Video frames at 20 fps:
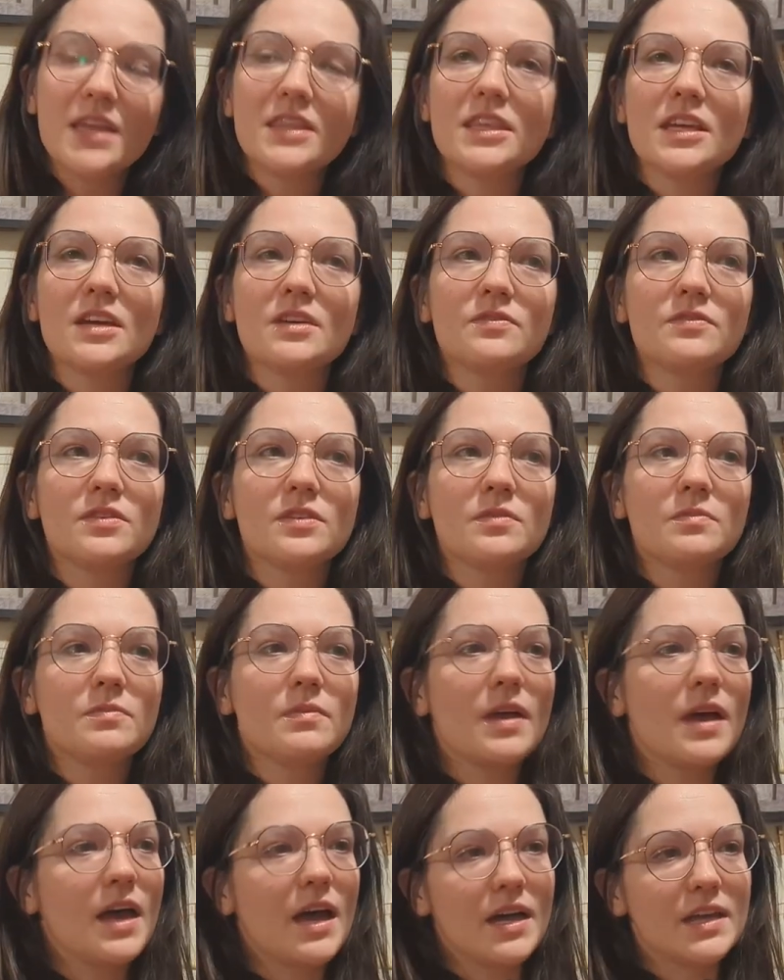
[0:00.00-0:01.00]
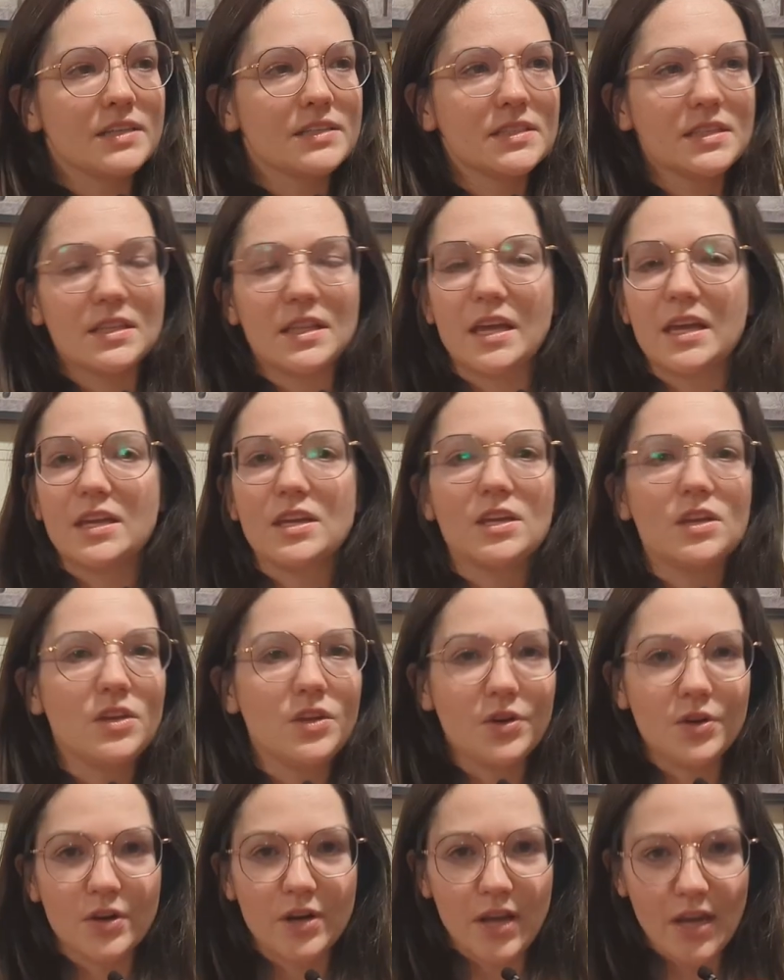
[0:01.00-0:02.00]
Think of them as like
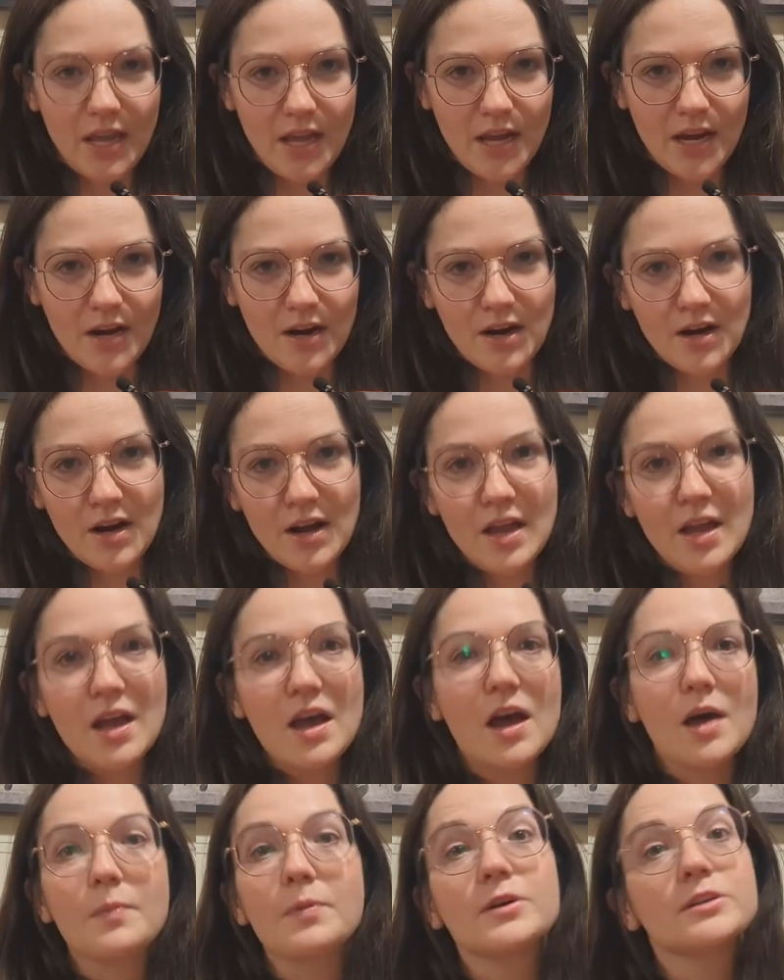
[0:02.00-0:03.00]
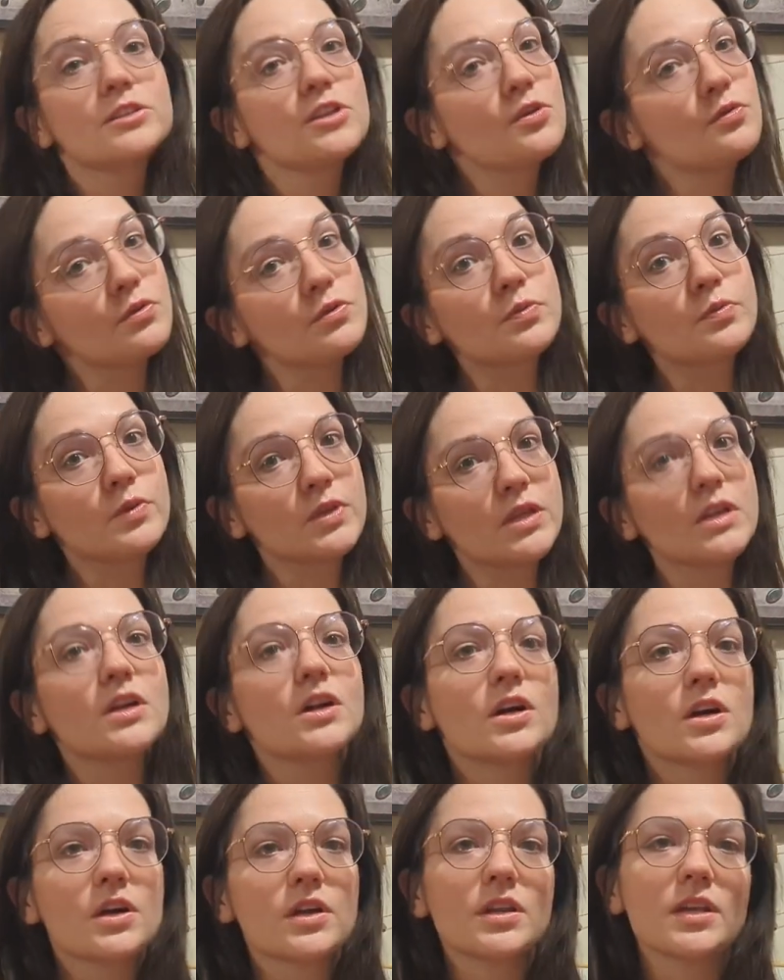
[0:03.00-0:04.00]
your hair. A person with really
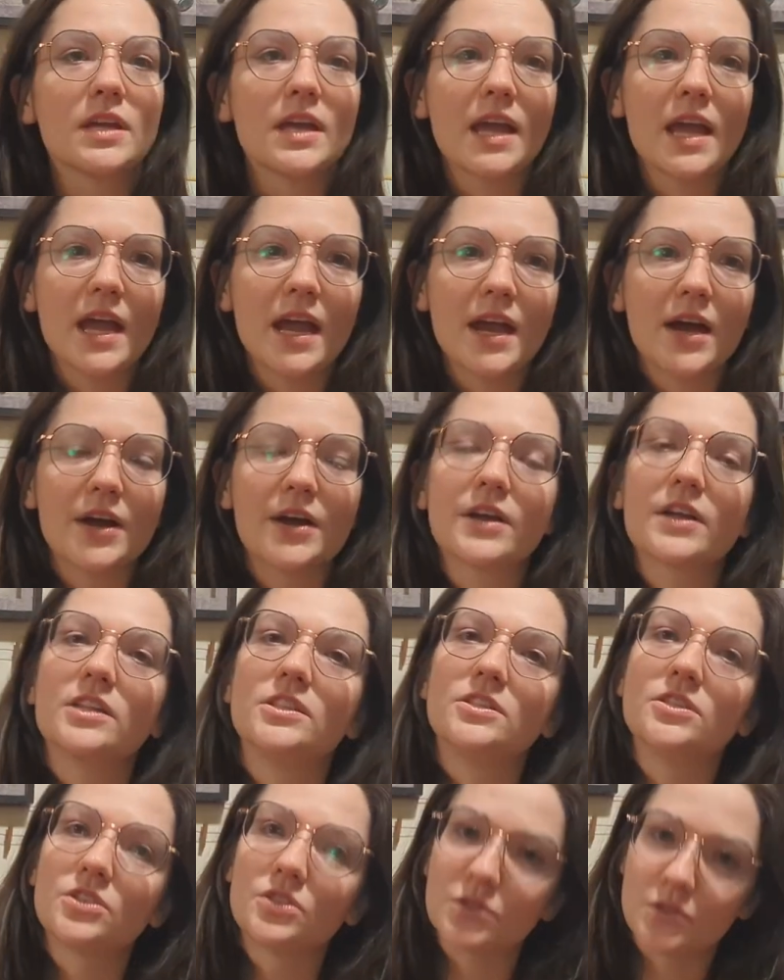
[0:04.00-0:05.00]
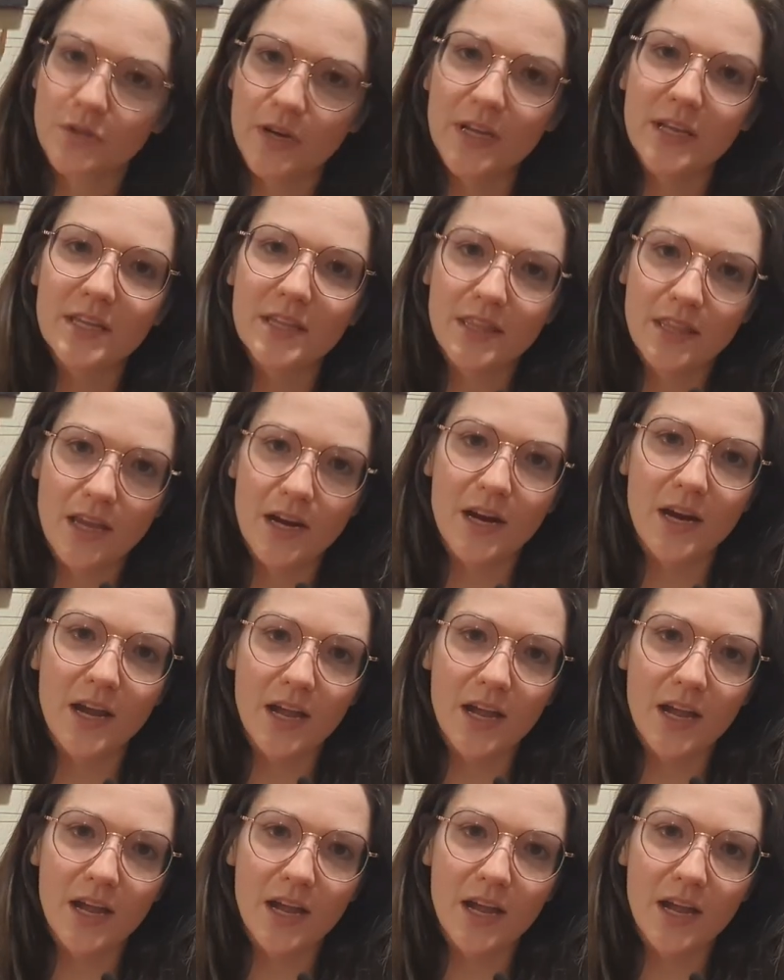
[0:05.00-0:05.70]
curly hair can straighten their